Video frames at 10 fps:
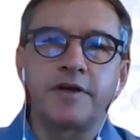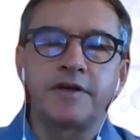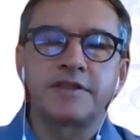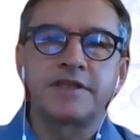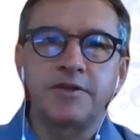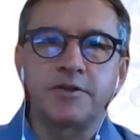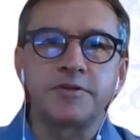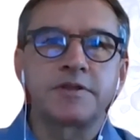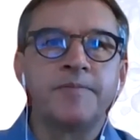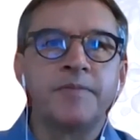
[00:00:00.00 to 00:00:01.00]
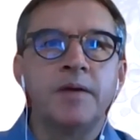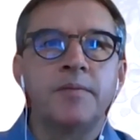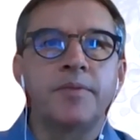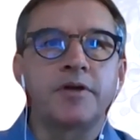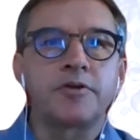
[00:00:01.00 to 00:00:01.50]
status,
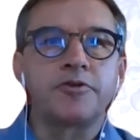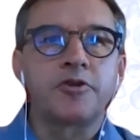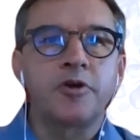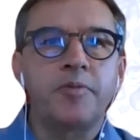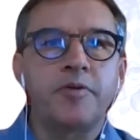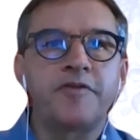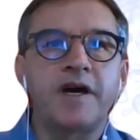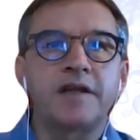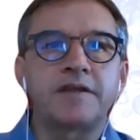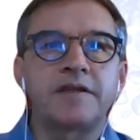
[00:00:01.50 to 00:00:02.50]
but on top of that,